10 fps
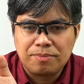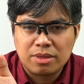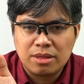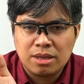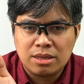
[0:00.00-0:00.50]

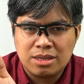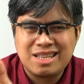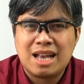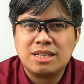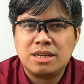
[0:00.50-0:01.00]
the
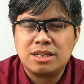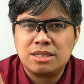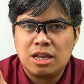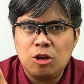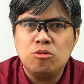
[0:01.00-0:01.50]
disaster is
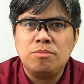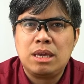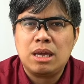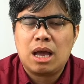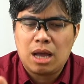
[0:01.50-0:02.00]
still
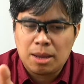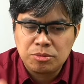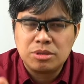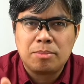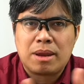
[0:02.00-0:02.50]
looming up to
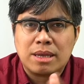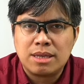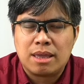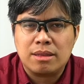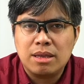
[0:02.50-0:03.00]
the
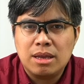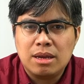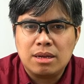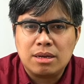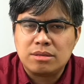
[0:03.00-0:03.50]
present
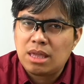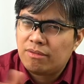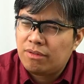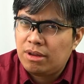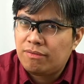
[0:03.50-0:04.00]
now,
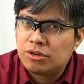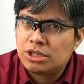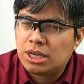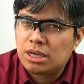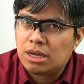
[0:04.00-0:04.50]
thankfully for
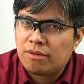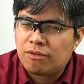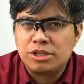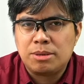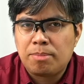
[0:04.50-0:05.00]
uh, for
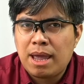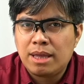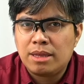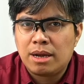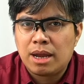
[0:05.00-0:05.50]
Japan,
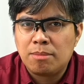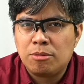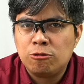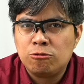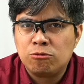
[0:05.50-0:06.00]
they're
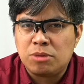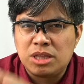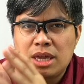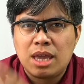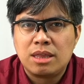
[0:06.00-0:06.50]
able to
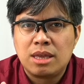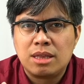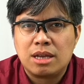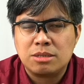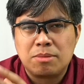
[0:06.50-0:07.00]
mitigate it
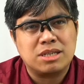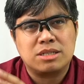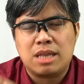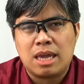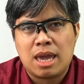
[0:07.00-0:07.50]
as much as
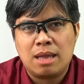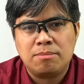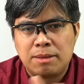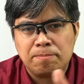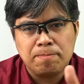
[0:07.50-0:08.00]
they can,
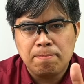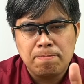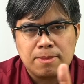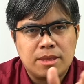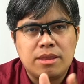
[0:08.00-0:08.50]
but
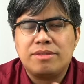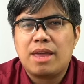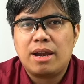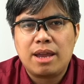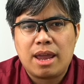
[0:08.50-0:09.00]
the
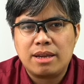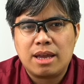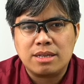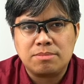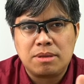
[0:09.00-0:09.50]
entire area
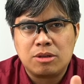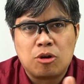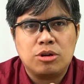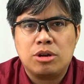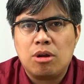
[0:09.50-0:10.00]
has been
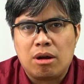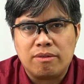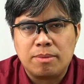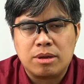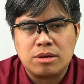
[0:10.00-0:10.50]
cordoned off
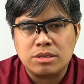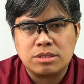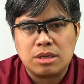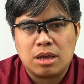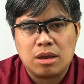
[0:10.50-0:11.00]
because
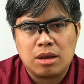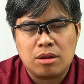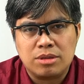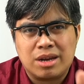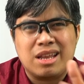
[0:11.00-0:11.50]
you know
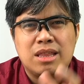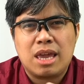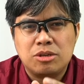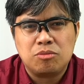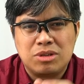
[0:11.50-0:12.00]
the
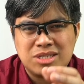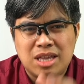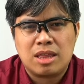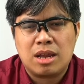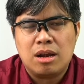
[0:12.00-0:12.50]
radiation will stay
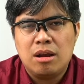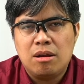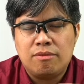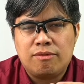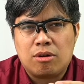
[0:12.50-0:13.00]
there
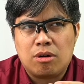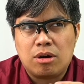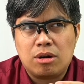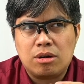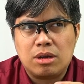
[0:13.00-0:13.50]
for
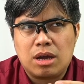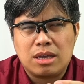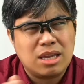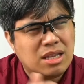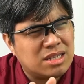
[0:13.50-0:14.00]
I
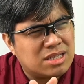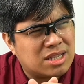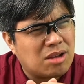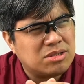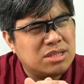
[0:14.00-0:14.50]
think it's
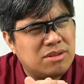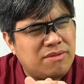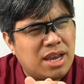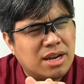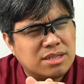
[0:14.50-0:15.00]
thousands of
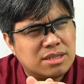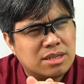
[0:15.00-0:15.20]
years,